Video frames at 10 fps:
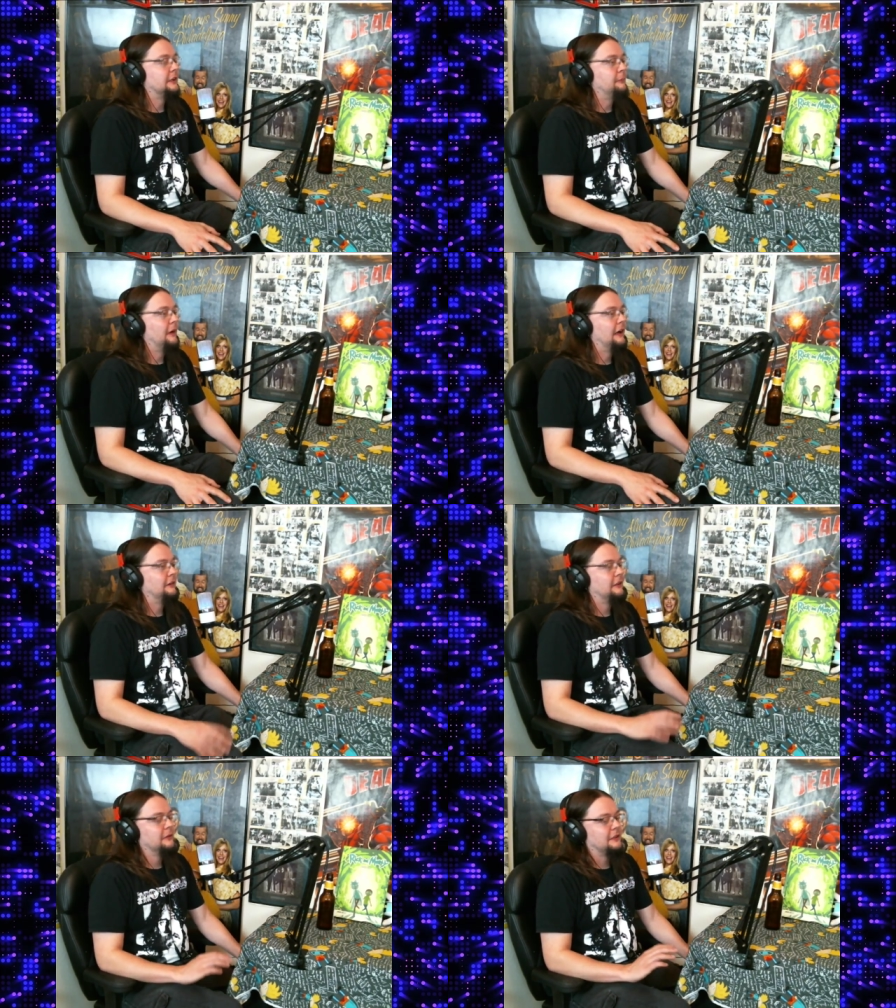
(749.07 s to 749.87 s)
they might,
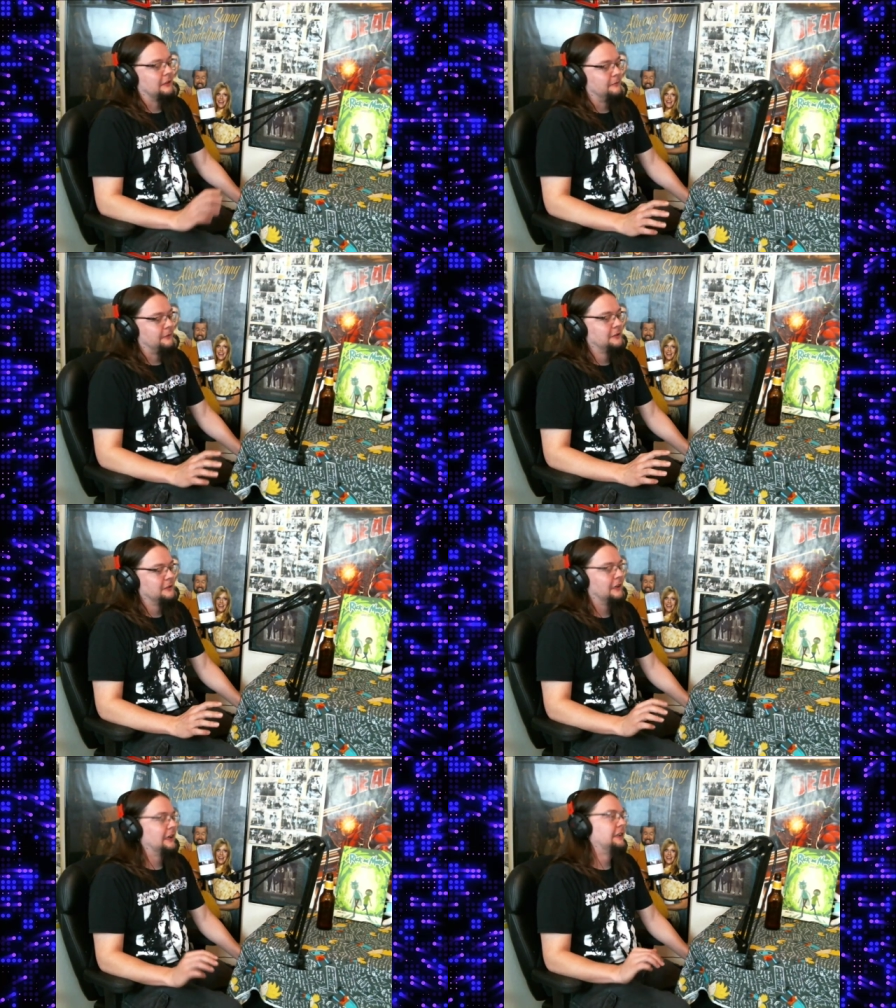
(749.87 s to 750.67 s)
with the conversion
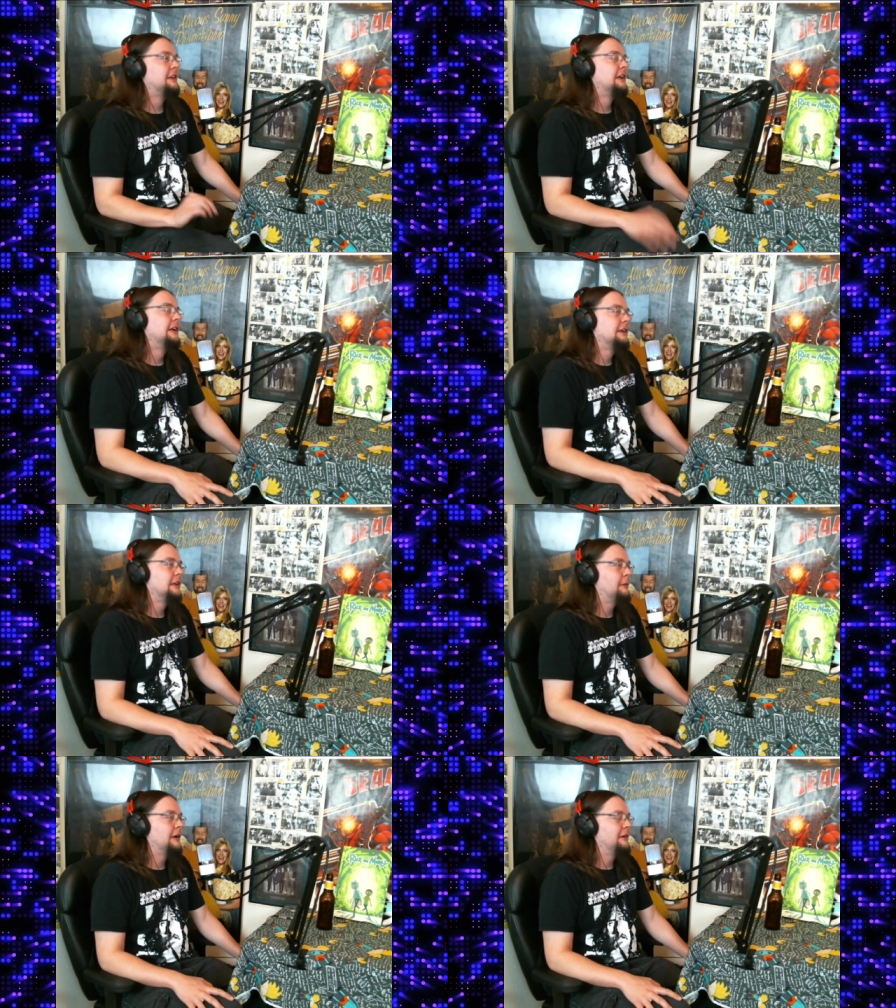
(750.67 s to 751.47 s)
rates, they
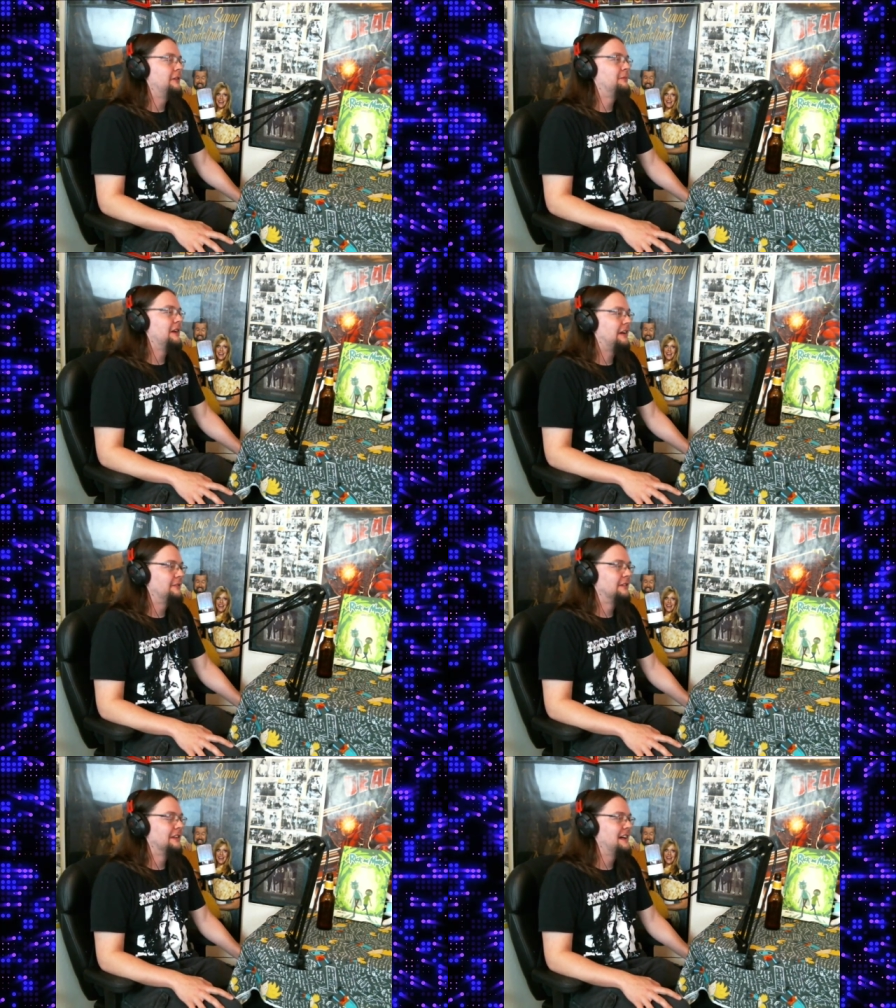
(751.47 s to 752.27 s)
might make
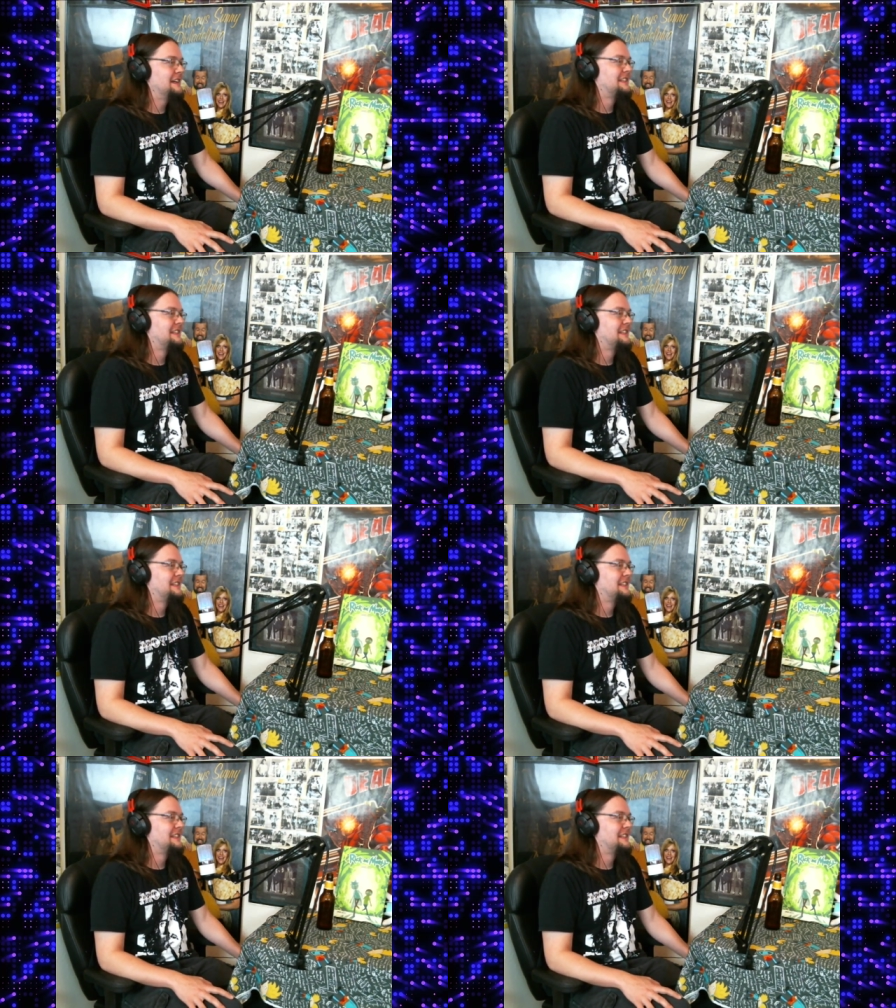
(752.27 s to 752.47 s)
even less.